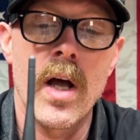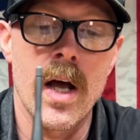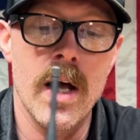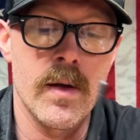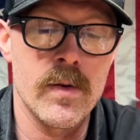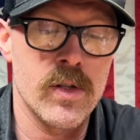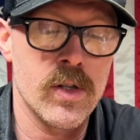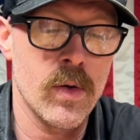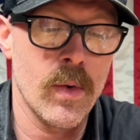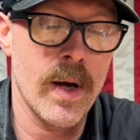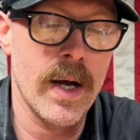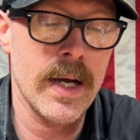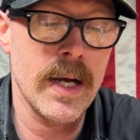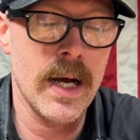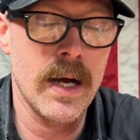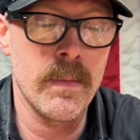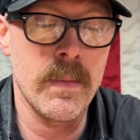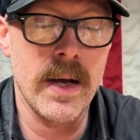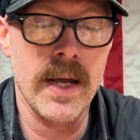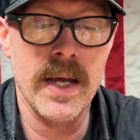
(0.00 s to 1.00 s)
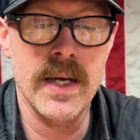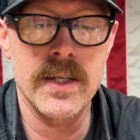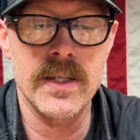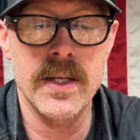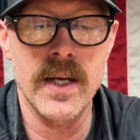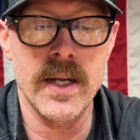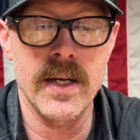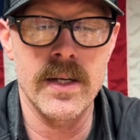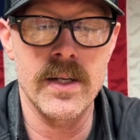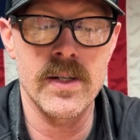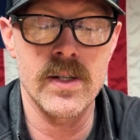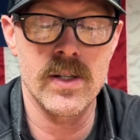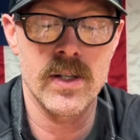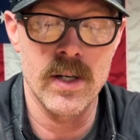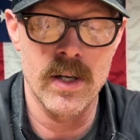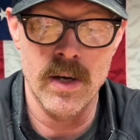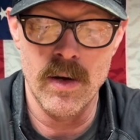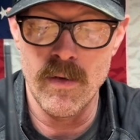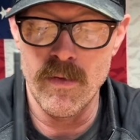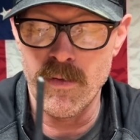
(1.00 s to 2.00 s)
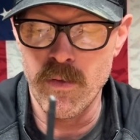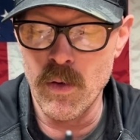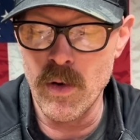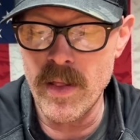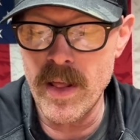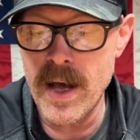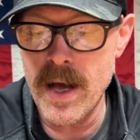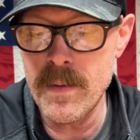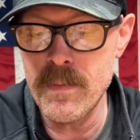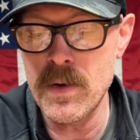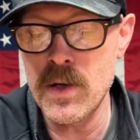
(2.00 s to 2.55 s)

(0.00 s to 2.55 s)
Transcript: So I got my antennas for that,